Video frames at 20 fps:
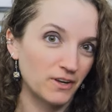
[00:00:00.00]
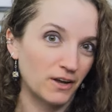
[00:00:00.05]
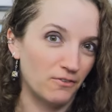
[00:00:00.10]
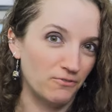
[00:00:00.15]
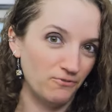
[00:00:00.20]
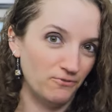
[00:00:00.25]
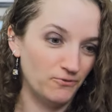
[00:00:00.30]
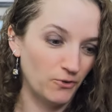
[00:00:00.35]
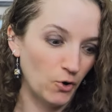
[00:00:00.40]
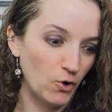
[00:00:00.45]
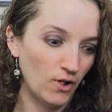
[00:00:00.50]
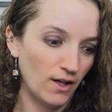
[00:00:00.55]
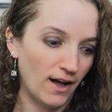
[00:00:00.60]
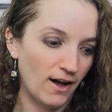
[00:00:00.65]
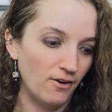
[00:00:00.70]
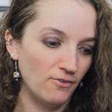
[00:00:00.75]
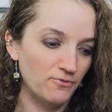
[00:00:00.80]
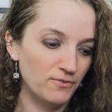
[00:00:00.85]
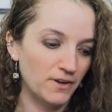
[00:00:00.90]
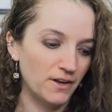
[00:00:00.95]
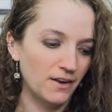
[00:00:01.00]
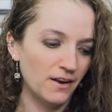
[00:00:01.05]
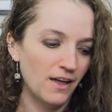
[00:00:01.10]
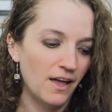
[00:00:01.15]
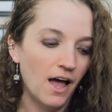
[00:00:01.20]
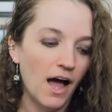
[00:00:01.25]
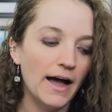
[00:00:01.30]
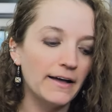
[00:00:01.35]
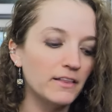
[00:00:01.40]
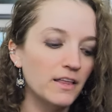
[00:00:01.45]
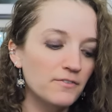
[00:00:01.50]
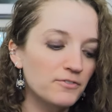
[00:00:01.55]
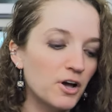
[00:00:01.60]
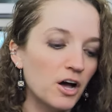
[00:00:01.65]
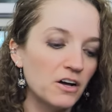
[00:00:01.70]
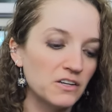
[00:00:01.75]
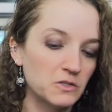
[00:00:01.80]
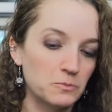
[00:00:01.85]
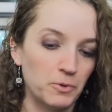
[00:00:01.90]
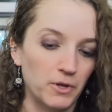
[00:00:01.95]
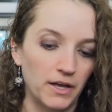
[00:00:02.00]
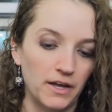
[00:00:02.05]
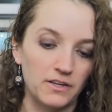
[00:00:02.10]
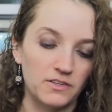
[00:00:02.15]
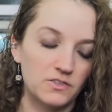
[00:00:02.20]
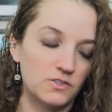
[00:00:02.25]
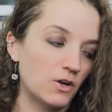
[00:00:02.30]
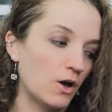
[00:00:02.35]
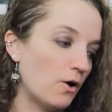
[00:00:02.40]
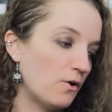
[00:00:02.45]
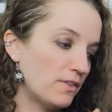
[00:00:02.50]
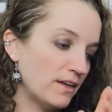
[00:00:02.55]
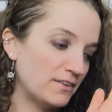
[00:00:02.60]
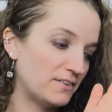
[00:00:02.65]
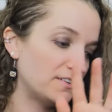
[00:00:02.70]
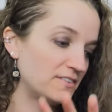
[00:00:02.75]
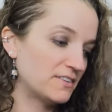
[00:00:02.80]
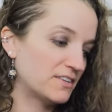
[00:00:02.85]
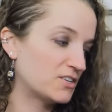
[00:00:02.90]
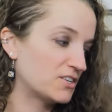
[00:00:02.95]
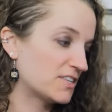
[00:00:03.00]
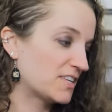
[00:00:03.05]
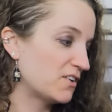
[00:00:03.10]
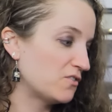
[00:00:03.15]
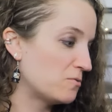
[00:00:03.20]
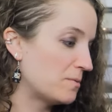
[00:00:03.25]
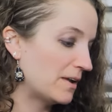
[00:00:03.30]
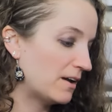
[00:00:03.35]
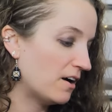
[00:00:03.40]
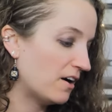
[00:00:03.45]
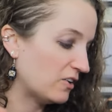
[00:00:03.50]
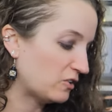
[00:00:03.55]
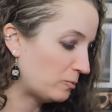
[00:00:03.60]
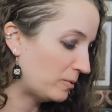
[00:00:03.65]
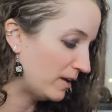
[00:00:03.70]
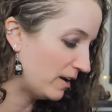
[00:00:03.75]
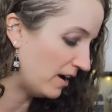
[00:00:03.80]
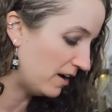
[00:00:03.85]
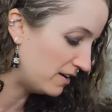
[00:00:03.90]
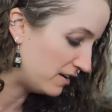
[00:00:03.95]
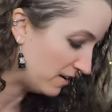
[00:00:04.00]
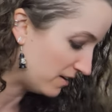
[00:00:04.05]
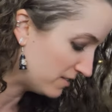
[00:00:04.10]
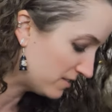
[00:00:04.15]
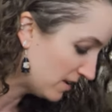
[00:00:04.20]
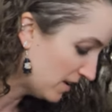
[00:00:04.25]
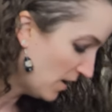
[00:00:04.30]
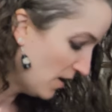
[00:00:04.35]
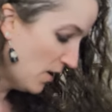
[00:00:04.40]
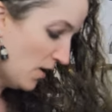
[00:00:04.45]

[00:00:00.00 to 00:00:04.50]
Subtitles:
like a full outfit. I love cosplay. So that it's just giving me cosplay ideas.